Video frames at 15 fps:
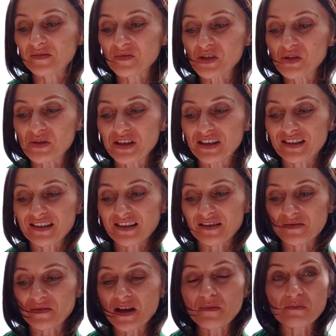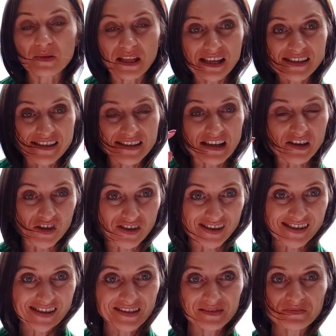during play
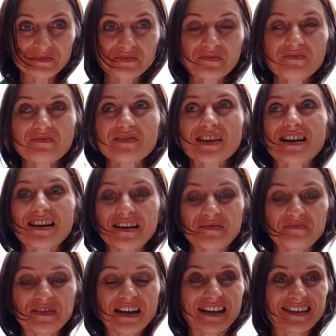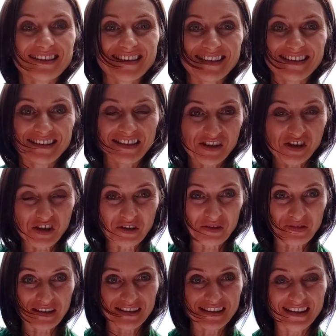sessions, then the
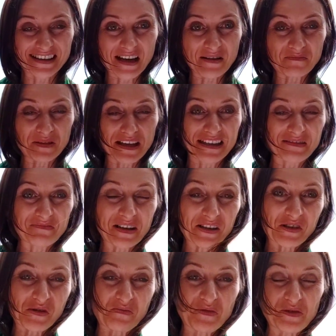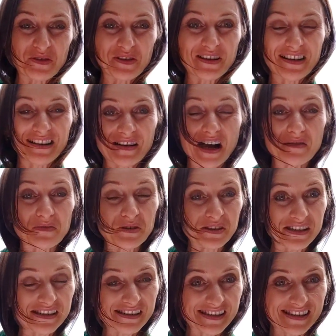children, that they're playing much more
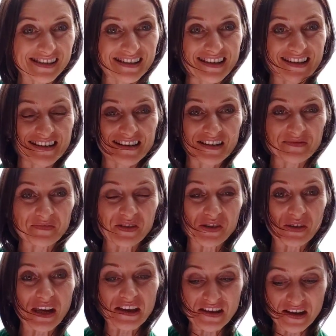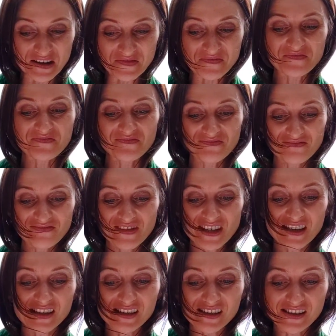harmoniously together.
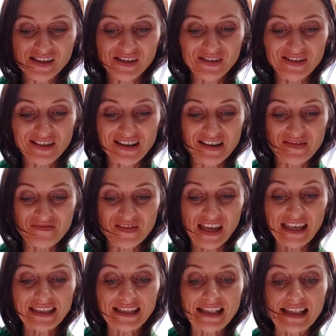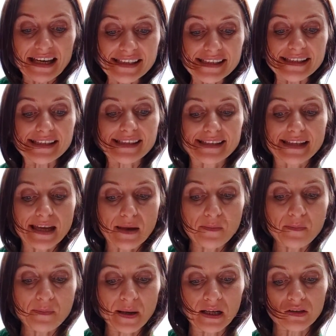So it lessens the
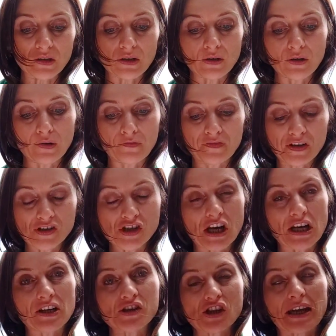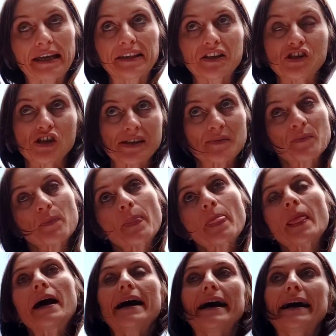impact of challenging energies.
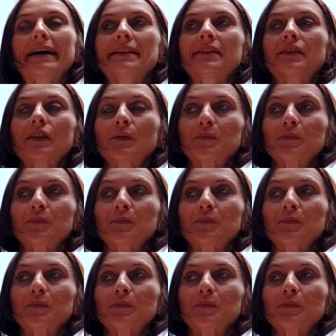And